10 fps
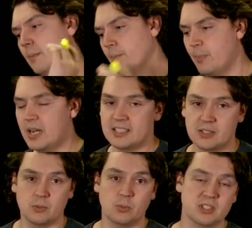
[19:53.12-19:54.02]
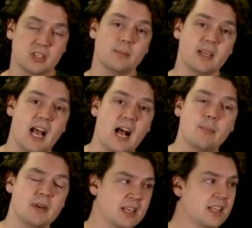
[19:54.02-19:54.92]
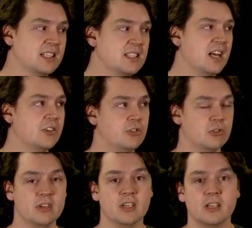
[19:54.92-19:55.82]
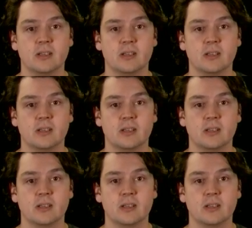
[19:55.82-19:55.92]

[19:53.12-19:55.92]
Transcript: But what's going to be happening is that during